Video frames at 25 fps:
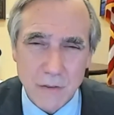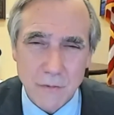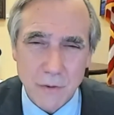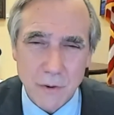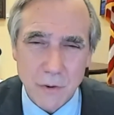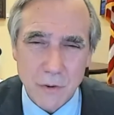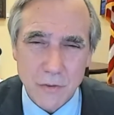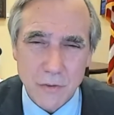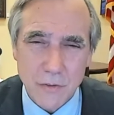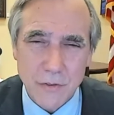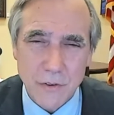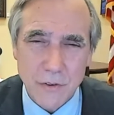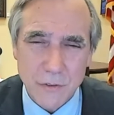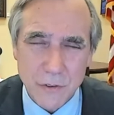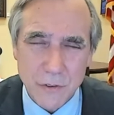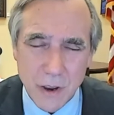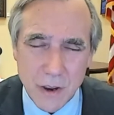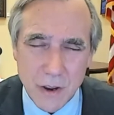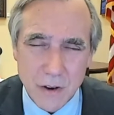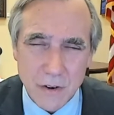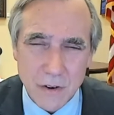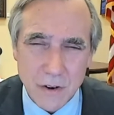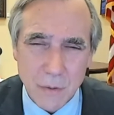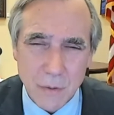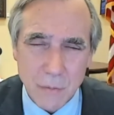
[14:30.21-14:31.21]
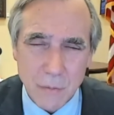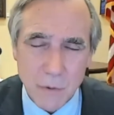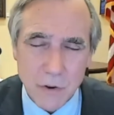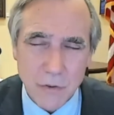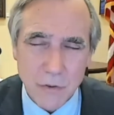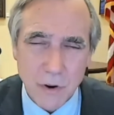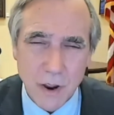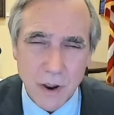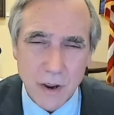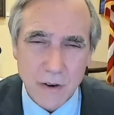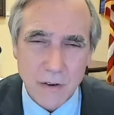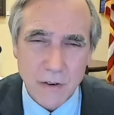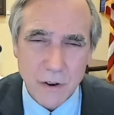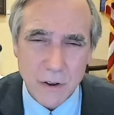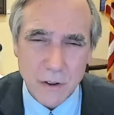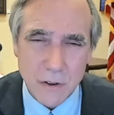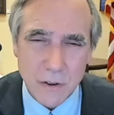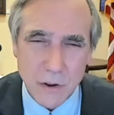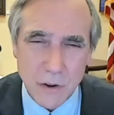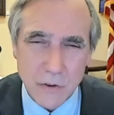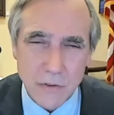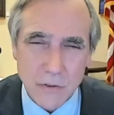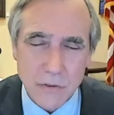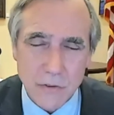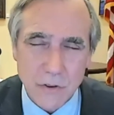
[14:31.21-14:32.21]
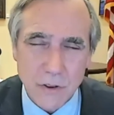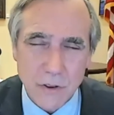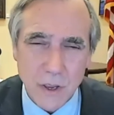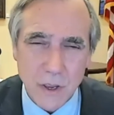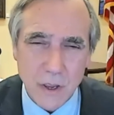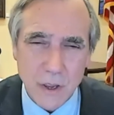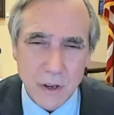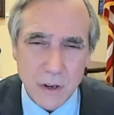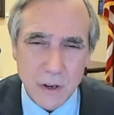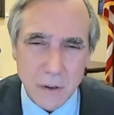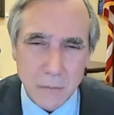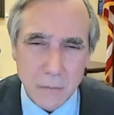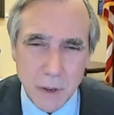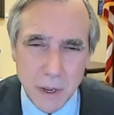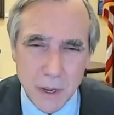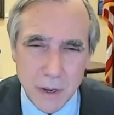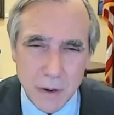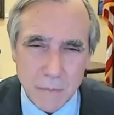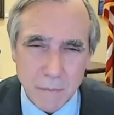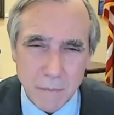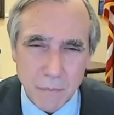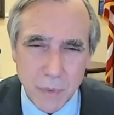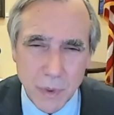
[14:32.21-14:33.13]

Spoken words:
votes the second time we tried to close debate.